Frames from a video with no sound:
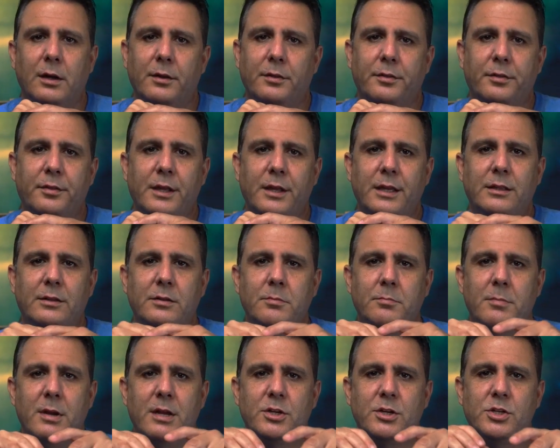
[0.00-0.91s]
thing to
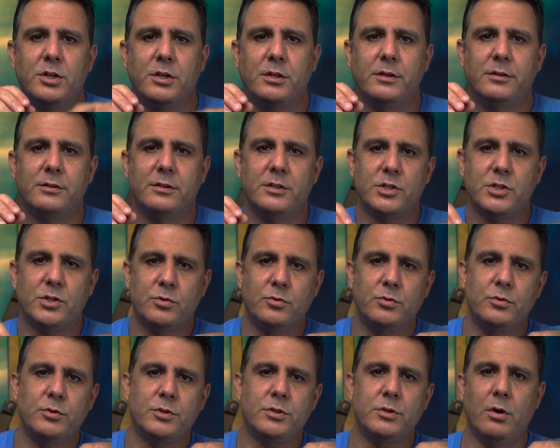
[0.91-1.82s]
mention, the
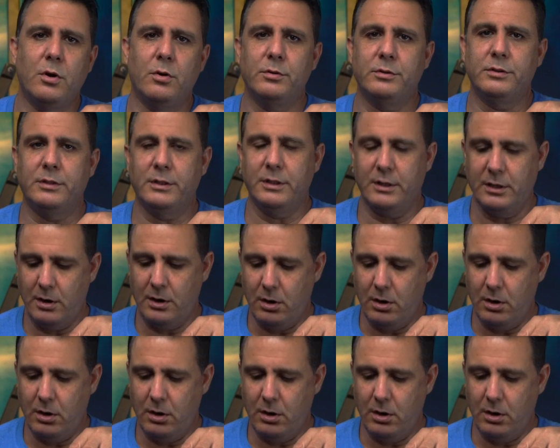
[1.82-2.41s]
screws on the